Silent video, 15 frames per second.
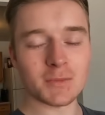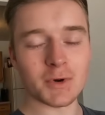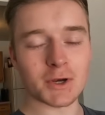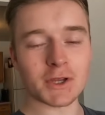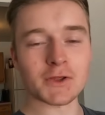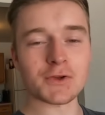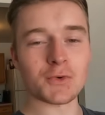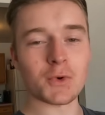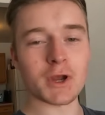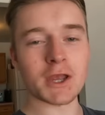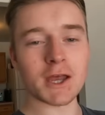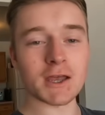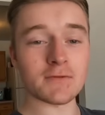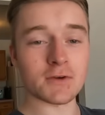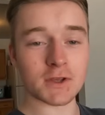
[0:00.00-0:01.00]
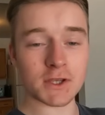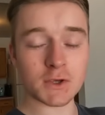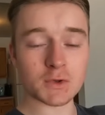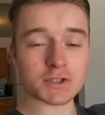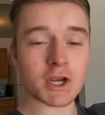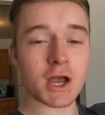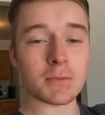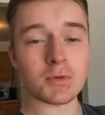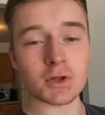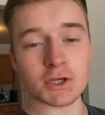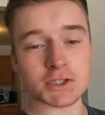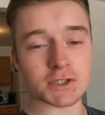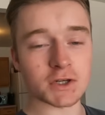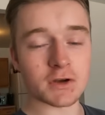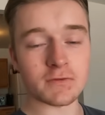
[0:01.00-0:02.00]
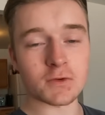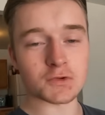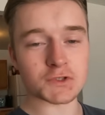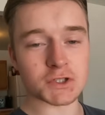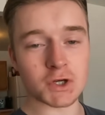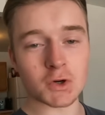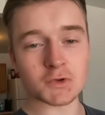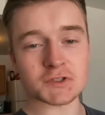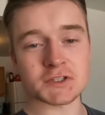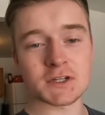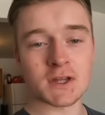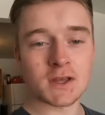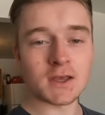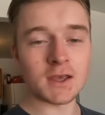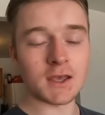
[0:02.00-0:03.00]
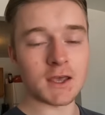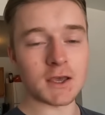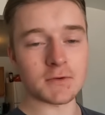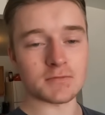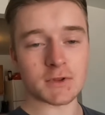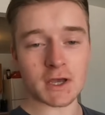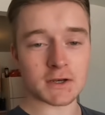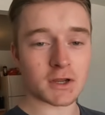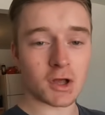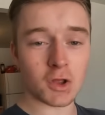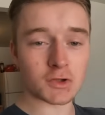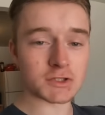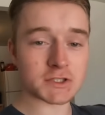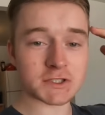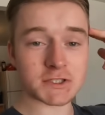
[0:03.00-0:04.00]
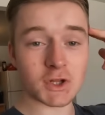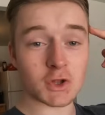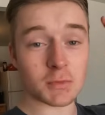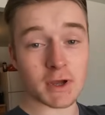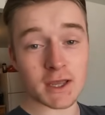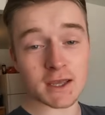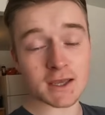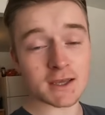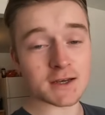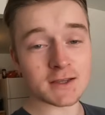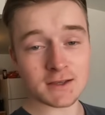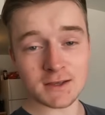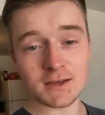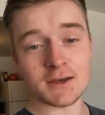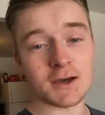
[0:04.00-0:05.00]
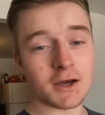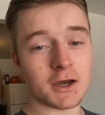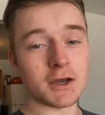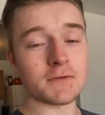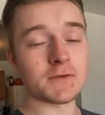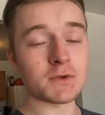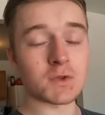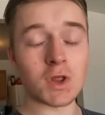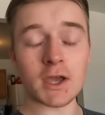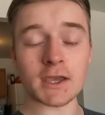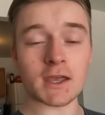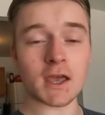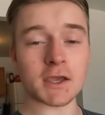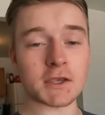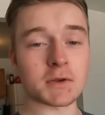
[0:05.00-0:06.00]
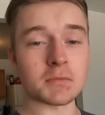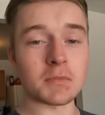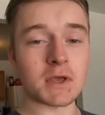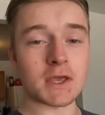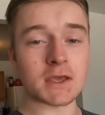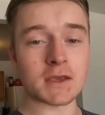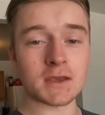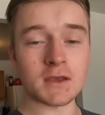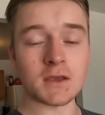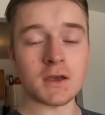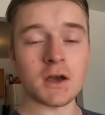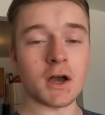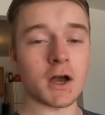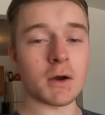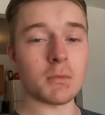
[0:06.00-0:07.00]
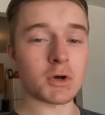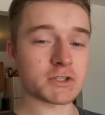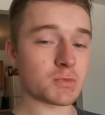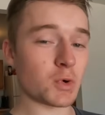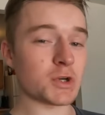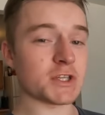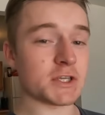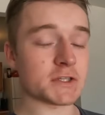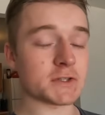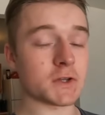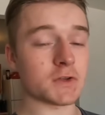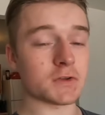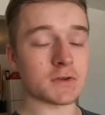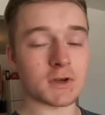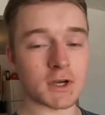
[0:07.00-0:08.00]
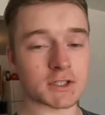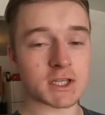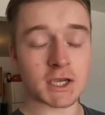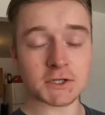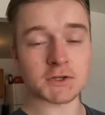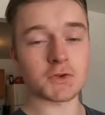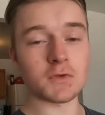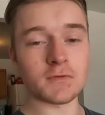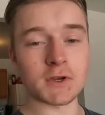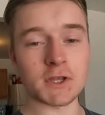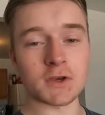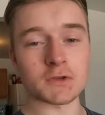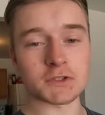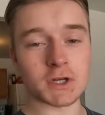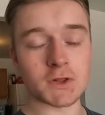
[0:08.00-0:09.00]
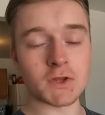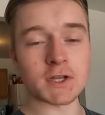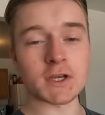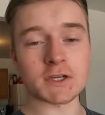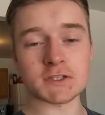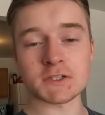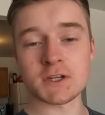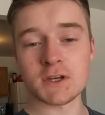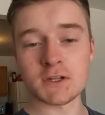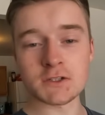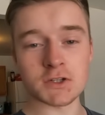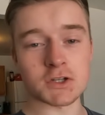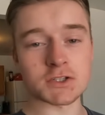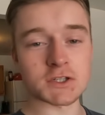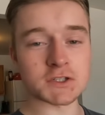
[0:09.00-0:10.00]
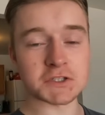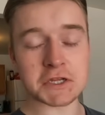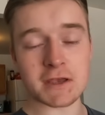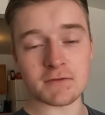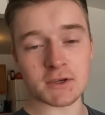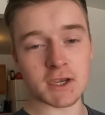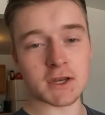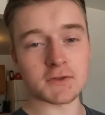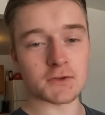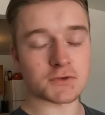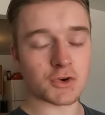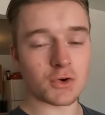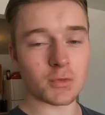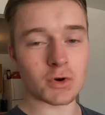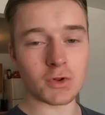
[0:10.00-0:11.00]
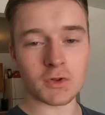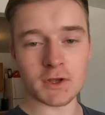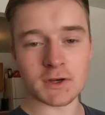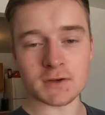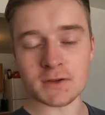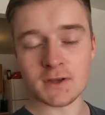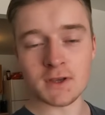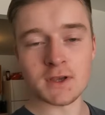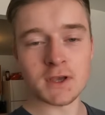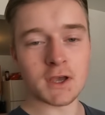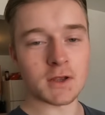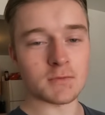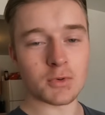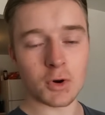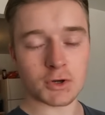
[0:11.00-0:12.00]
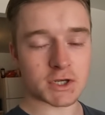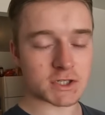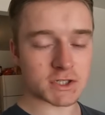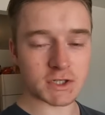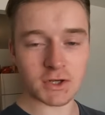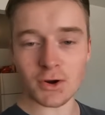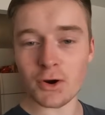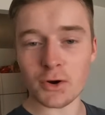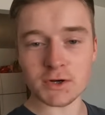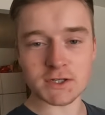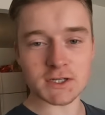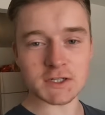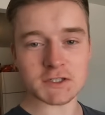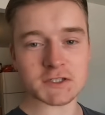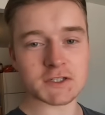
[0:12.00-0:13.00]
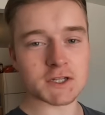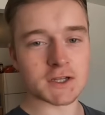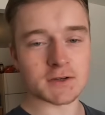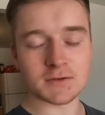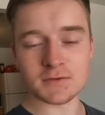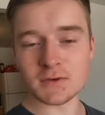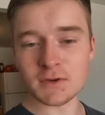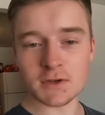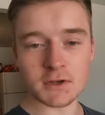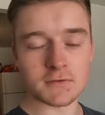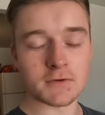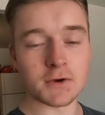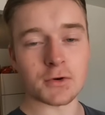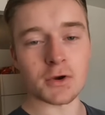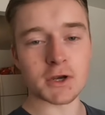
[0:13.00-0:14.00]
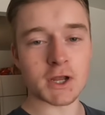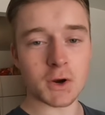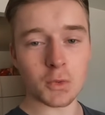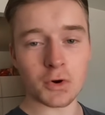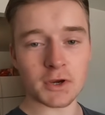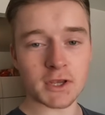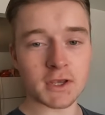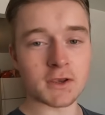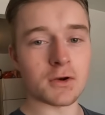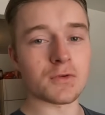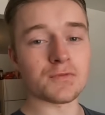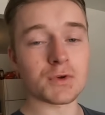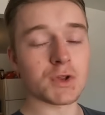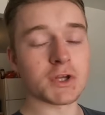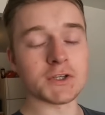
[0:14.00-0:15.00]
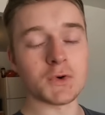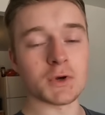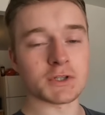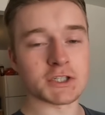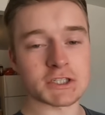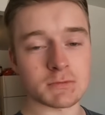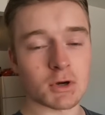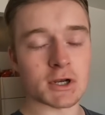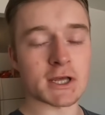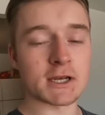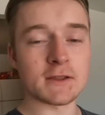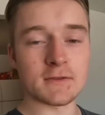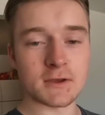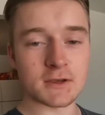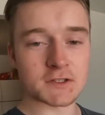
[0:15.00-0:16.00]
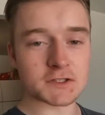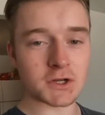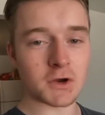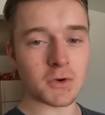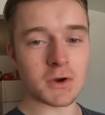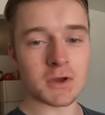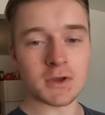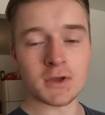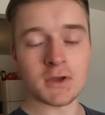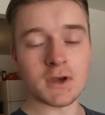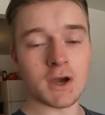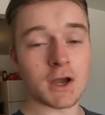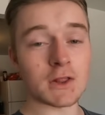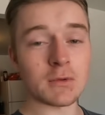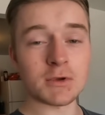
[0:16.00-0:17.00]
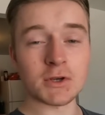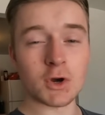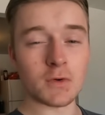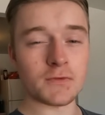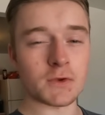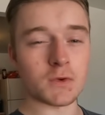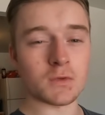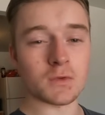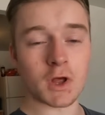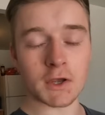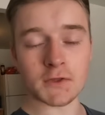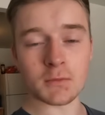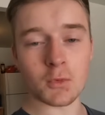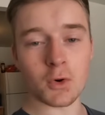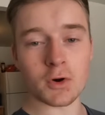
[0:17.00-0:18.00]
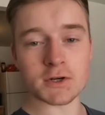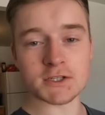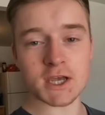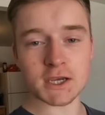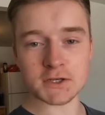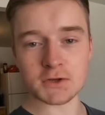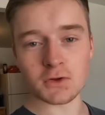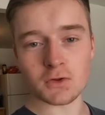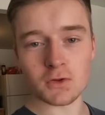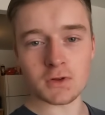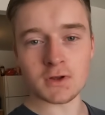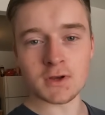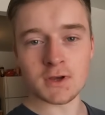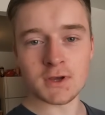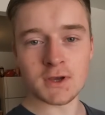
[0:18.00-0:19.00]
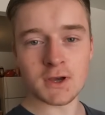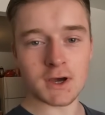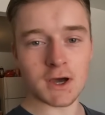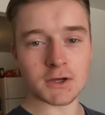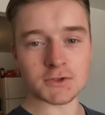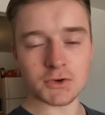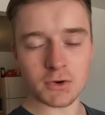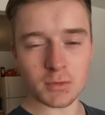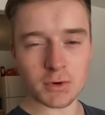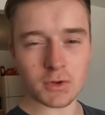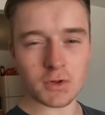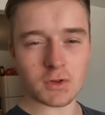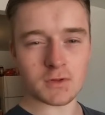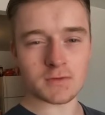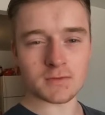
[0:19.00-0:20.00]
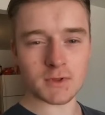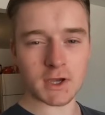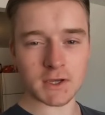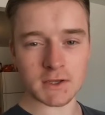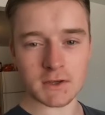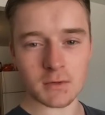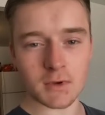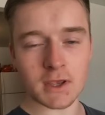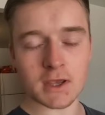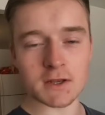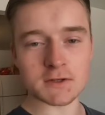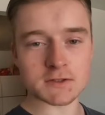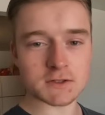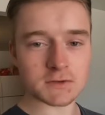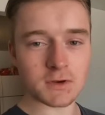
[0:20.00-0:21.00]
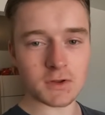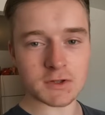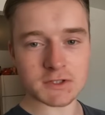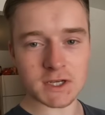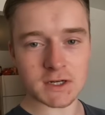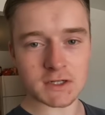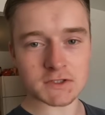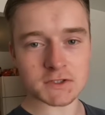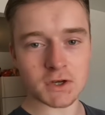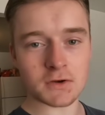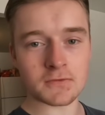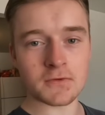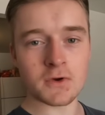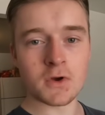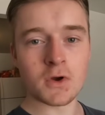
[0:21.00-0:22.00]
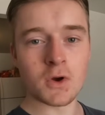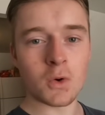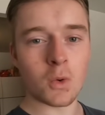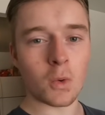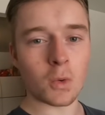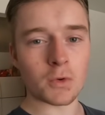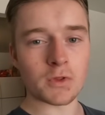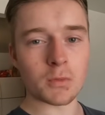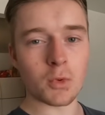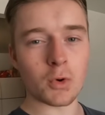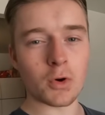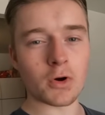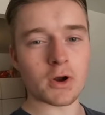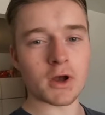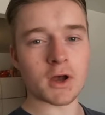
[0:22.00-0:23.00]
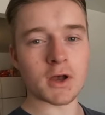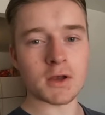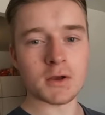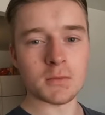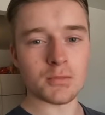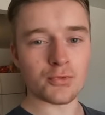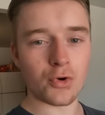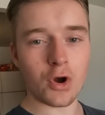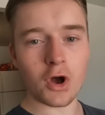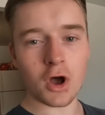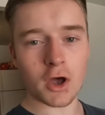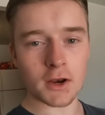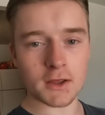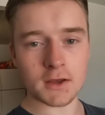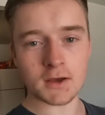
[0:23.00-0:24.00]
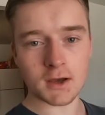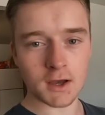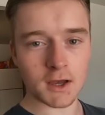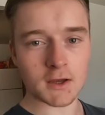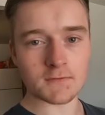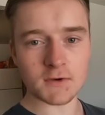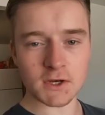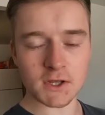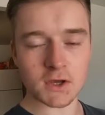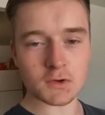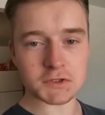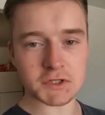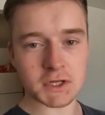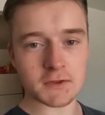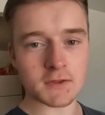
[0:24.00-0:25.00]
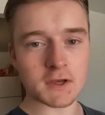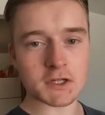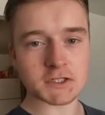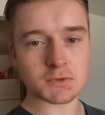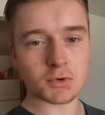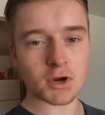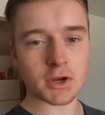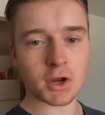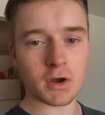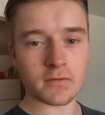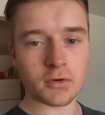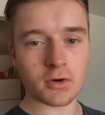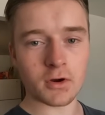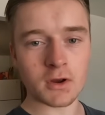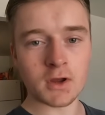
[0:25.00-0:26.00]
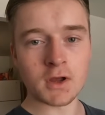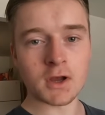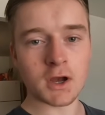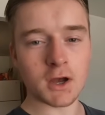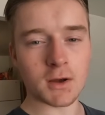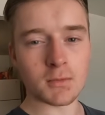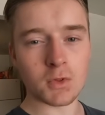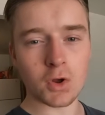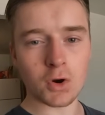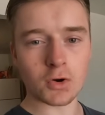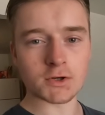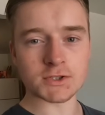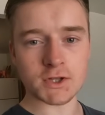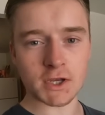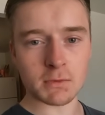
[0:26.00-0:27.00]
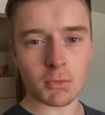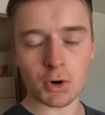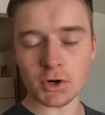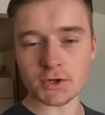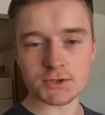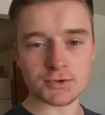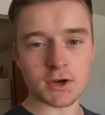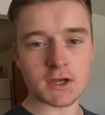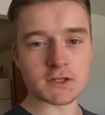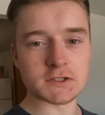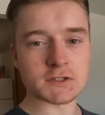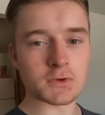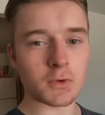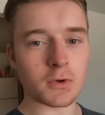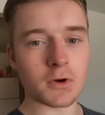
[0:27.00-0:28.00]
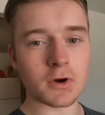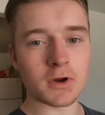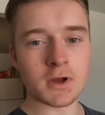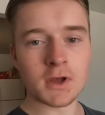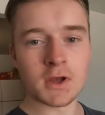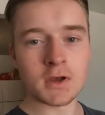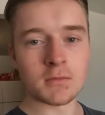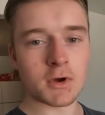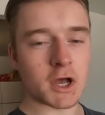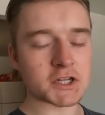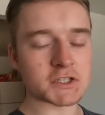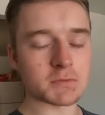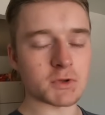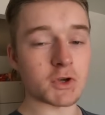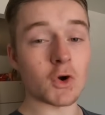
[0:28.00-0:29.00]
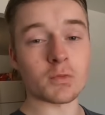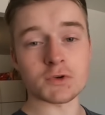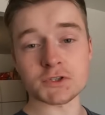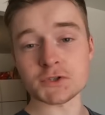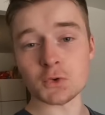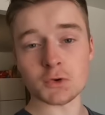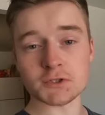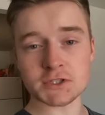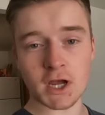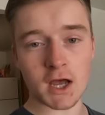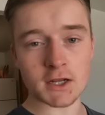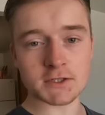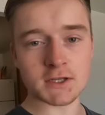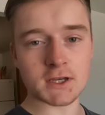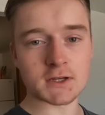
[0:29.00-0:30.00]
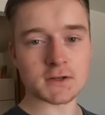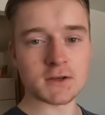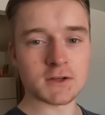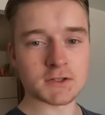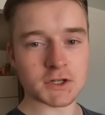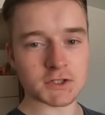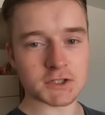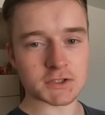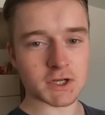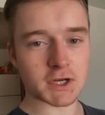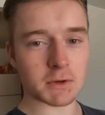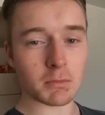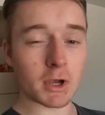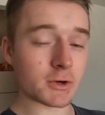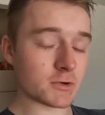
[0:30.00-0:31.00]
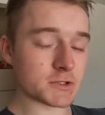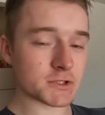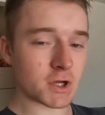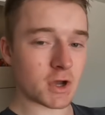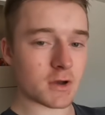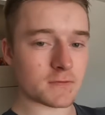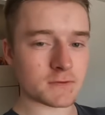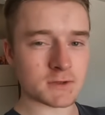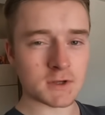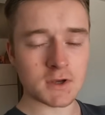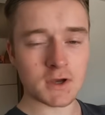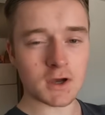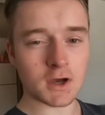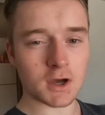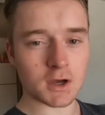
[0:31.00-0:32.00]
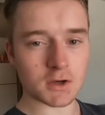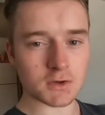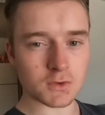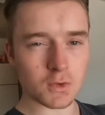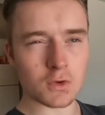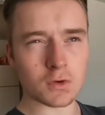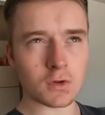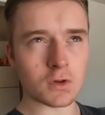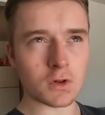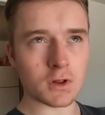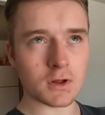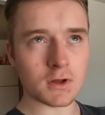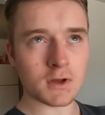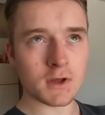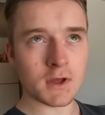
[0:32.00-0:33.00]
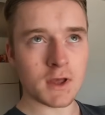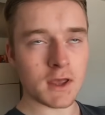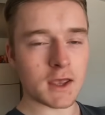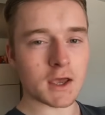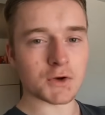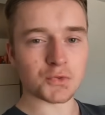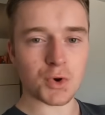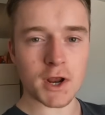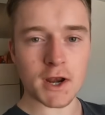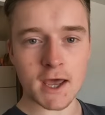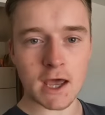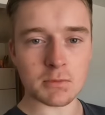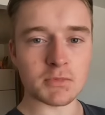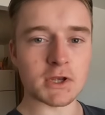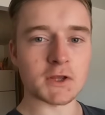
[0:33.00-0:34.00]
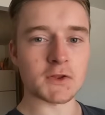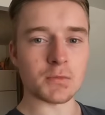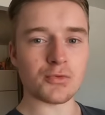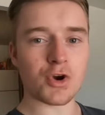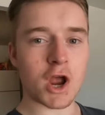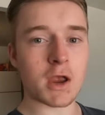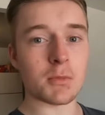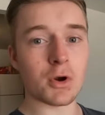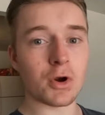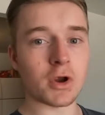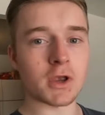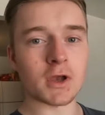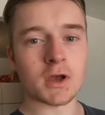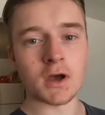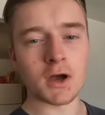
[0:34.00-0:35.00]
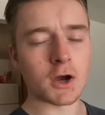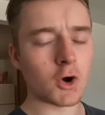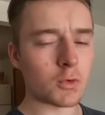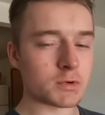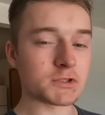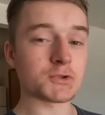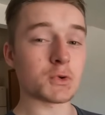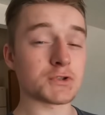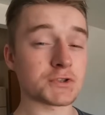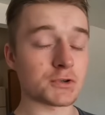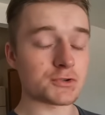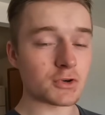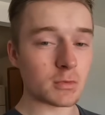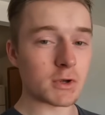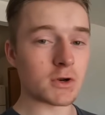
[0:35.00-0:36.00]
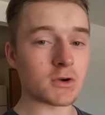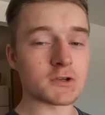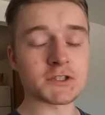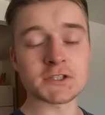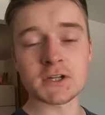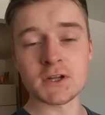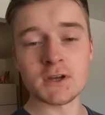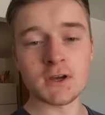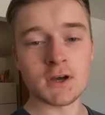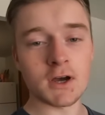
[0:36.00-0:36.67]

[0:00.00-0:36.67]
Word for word: But either way, I have a huge compilation of those notes, and that knowledge is still in my head. Uh, if you'd like, I can make uh, much more detailed uh, technical videos on Linux, such as navigating the terminal and, and partitioning hard disks and configuring networking, or really doing just about anything. So uh, let me know if you like the more technical uh, terminal like commands and all this kind of stuff, or the more uh, broad uh, videos like this where I cover um, large like market trends or possibly open source content such as like Microsoft, uh, Google, and Hat being the primary uh, open source contributors.